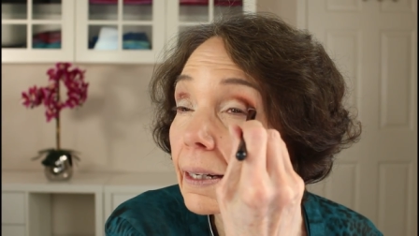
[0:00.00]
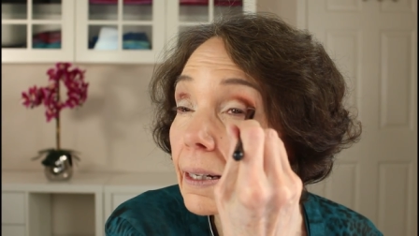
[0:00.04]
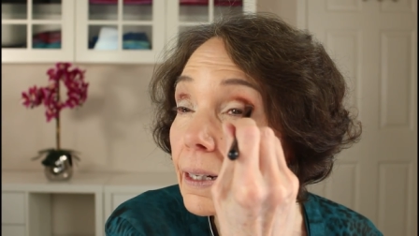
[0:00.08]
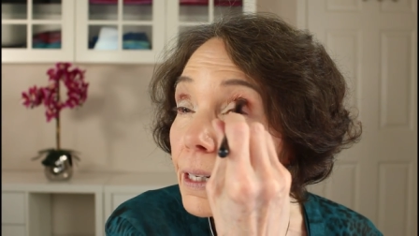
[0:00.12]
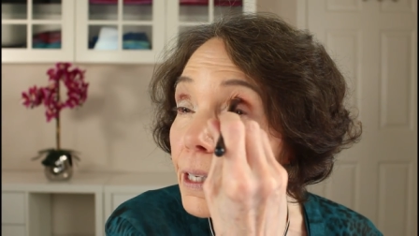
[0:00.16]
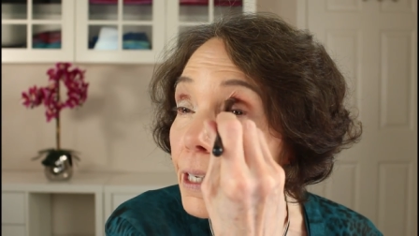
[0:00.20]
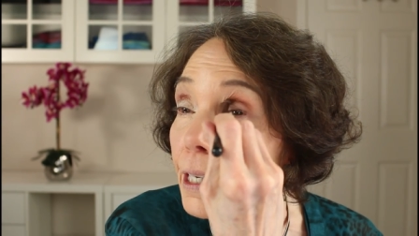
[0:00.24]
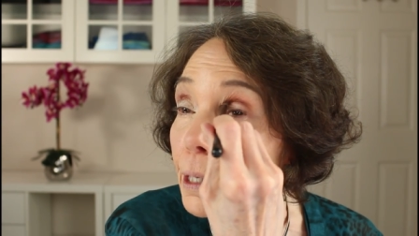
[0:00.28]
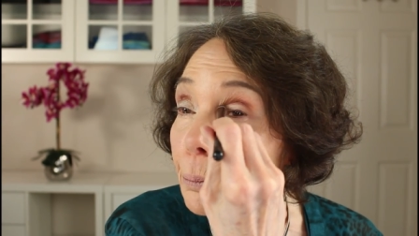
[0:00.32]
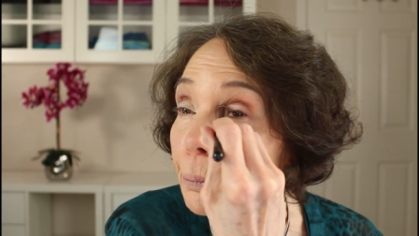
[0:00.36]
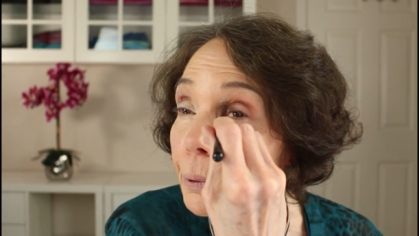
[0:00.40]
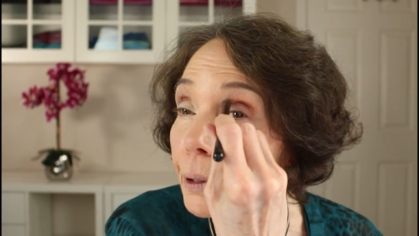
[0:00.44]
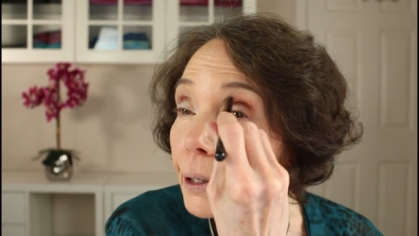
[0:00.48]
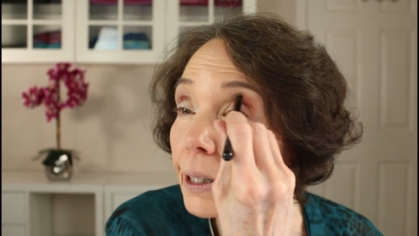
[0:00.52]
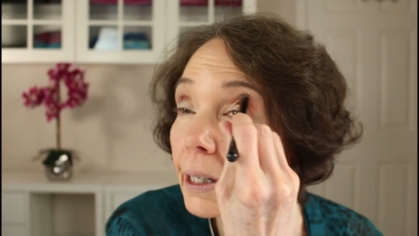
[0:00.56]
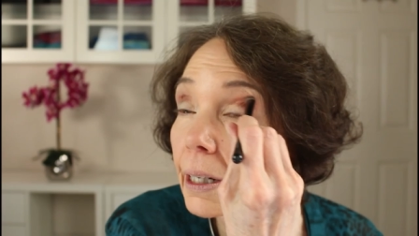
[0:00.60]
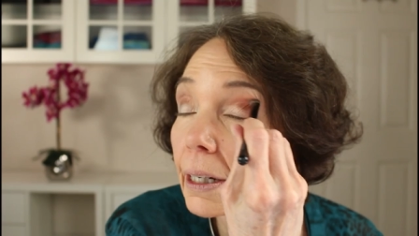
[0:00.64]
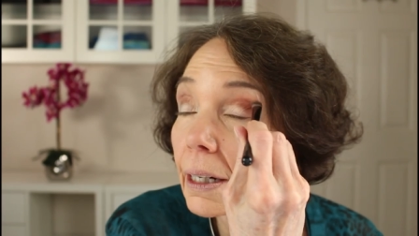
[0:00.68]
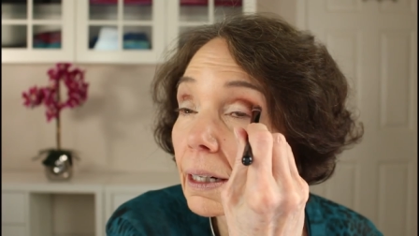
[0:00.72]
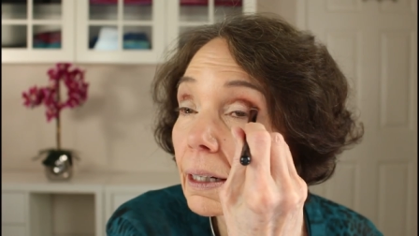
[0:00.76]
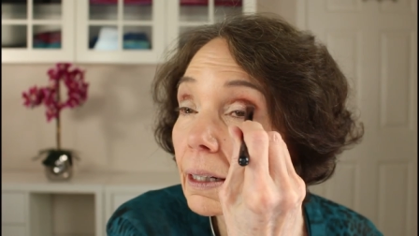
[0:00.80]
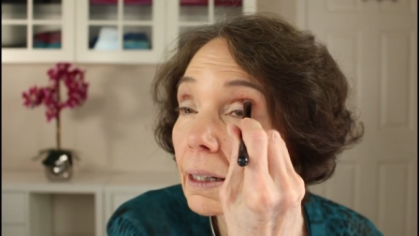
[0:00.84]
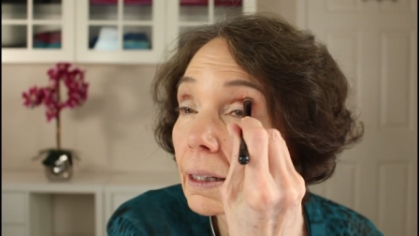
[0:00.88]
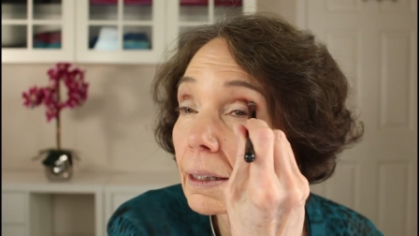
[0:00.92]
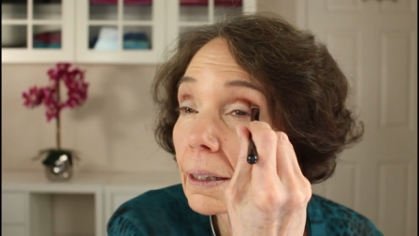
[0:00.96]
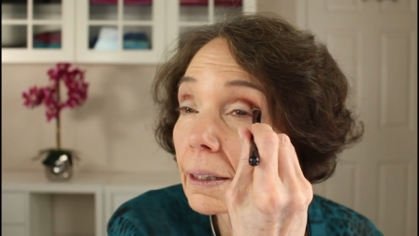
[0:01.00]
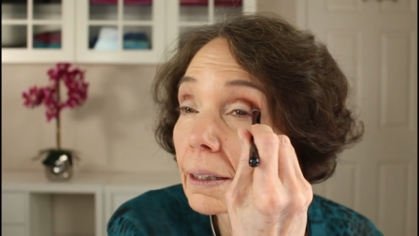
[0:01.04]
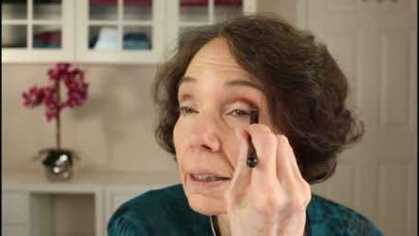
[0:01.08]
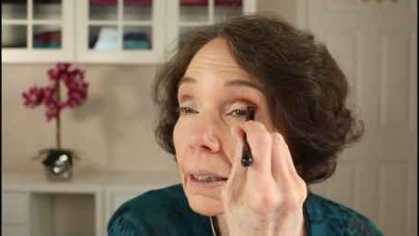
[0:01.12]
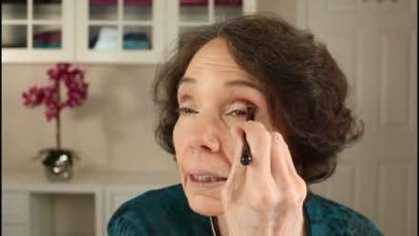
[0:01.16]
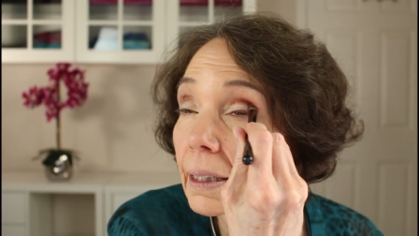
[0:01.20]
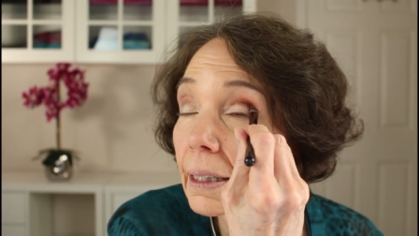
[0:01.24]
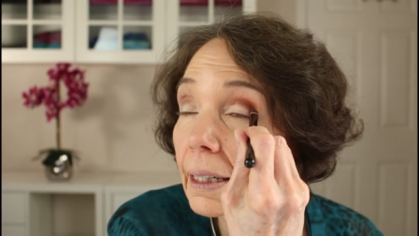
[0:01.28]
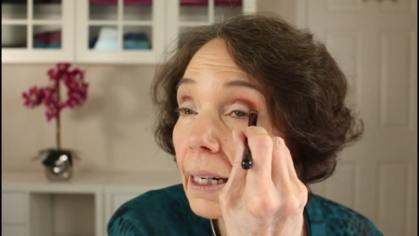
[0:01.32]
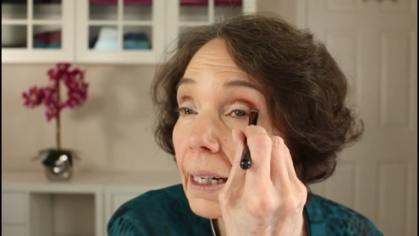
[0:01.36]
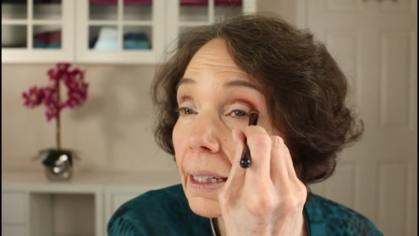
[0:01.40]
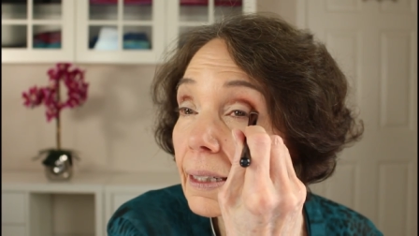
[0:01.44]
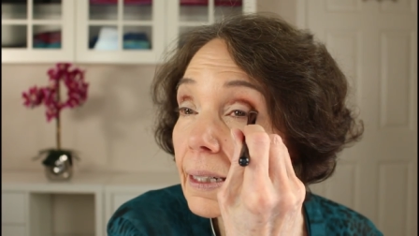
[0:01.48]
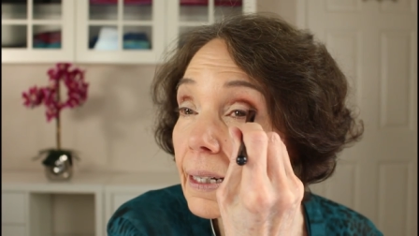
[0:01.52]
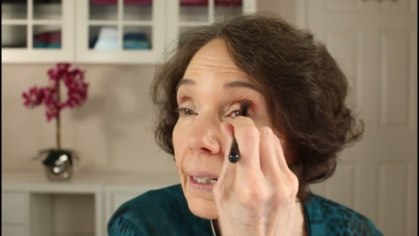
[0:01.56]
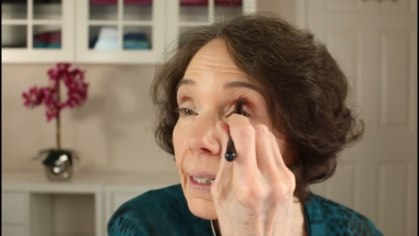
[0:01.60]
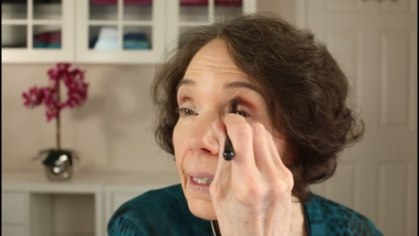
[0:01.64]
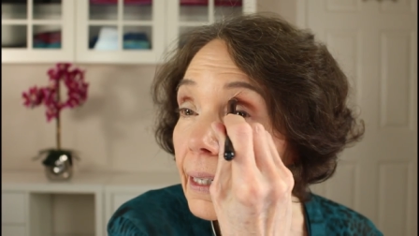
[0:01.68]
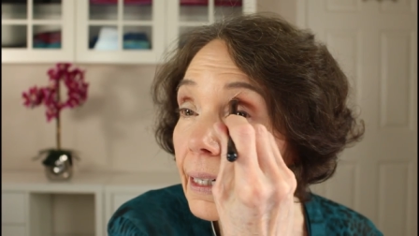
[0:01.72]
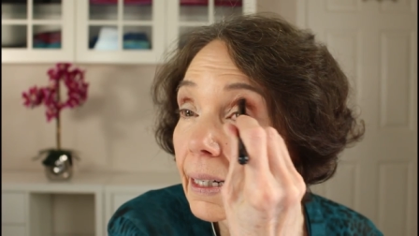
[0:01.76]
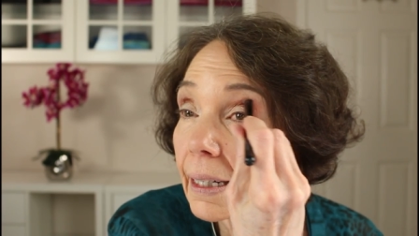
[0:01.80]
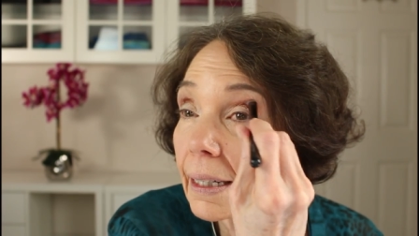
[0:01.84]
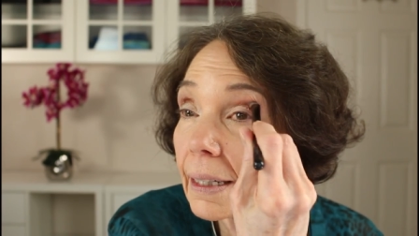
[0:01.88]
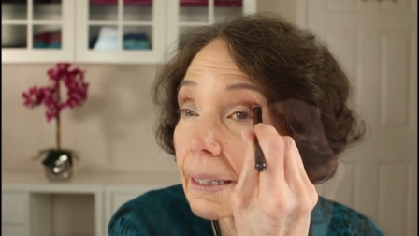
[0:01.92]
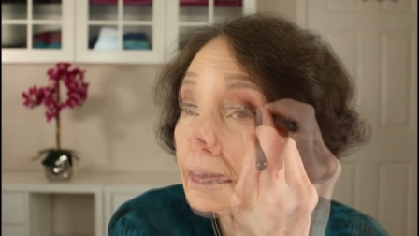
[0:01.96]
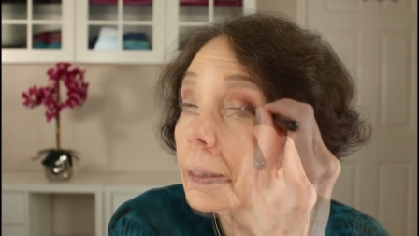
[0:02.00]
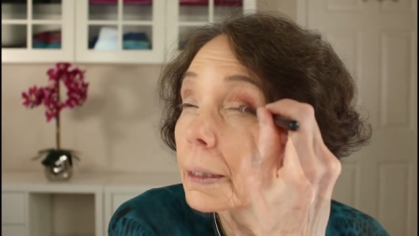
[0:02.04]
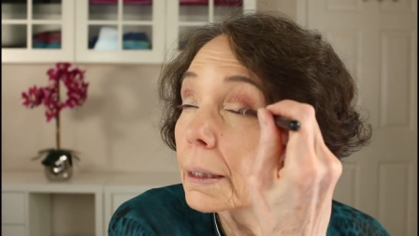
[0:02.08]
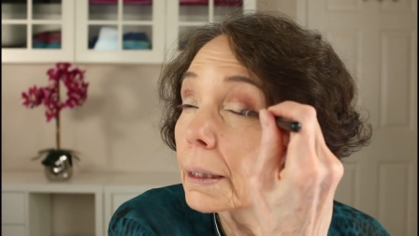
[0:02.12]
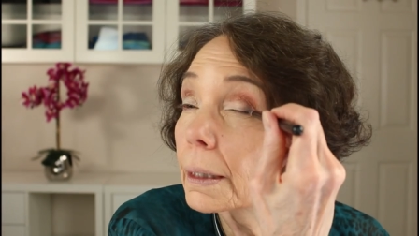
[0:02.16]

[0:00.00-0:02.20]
deeper color, Gutsy,